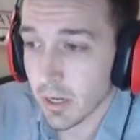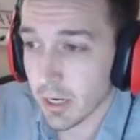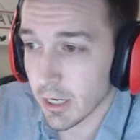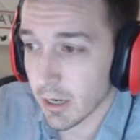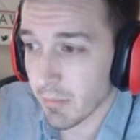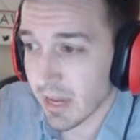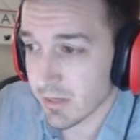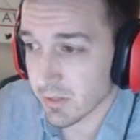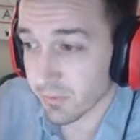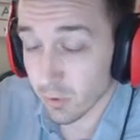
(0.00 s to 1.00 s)
Um,
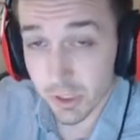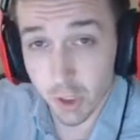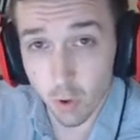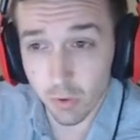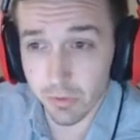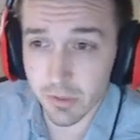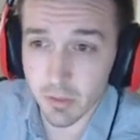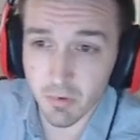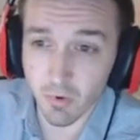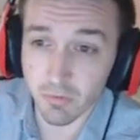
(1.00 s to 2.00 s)
as for a total, there's
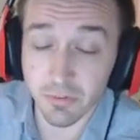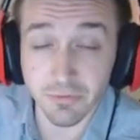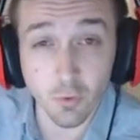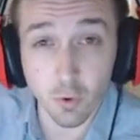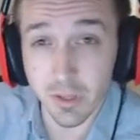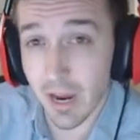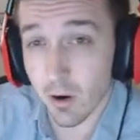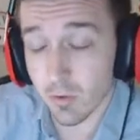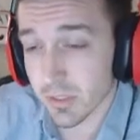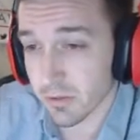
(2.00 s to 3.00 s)
going to be roughly forty
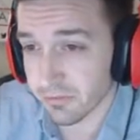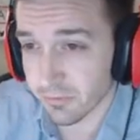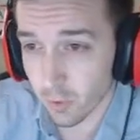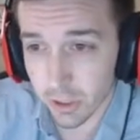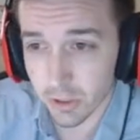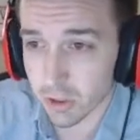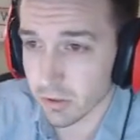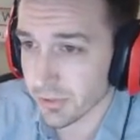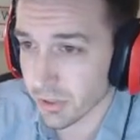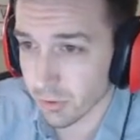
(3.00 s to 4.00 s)
hours of
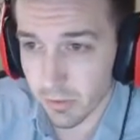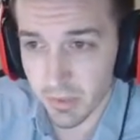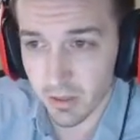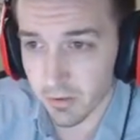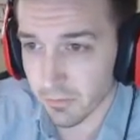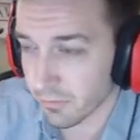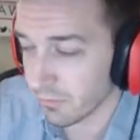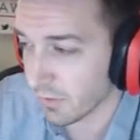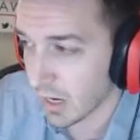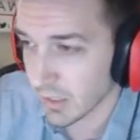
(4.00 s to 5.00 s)
footage, streaming,
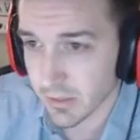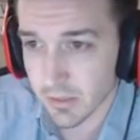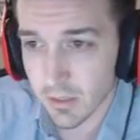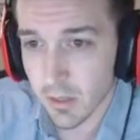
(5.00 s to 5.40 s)
V O Ds,